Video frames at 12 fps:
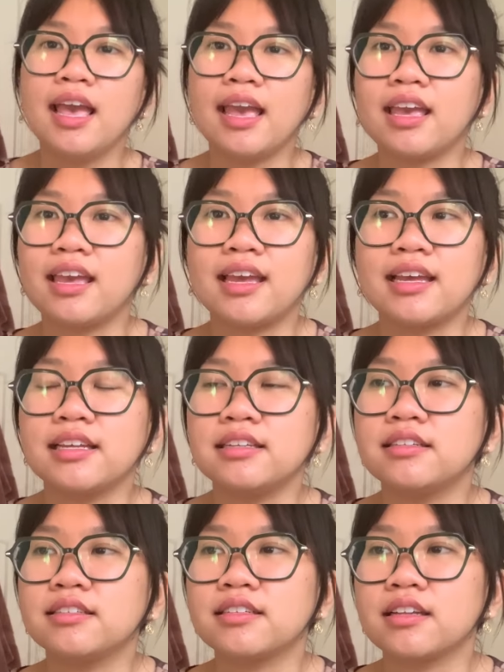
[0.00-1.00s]

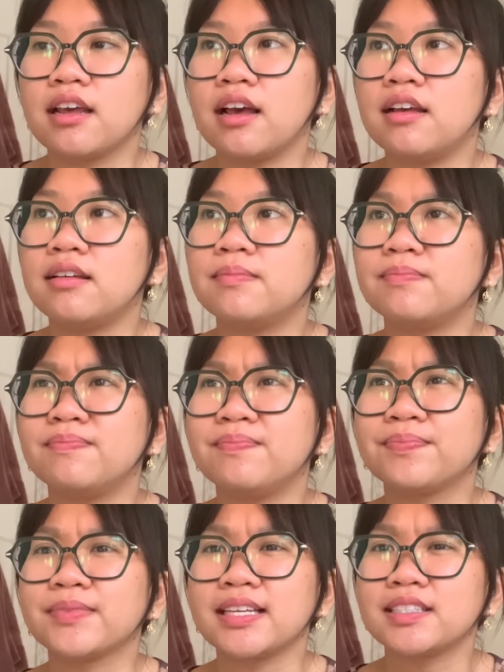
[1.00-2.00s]
and
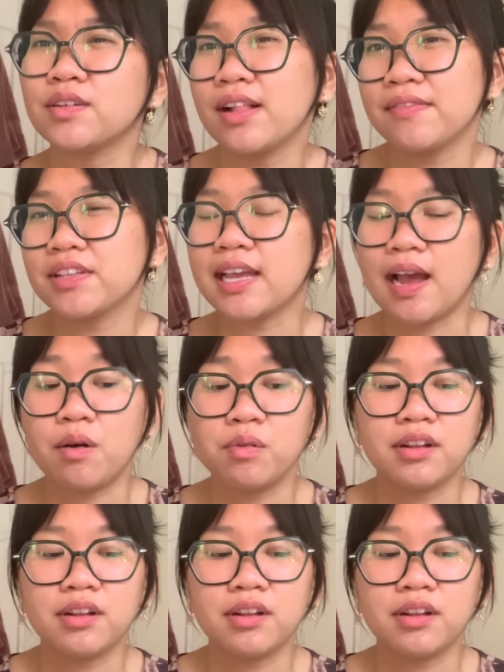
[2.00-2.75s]
I still have the cowl,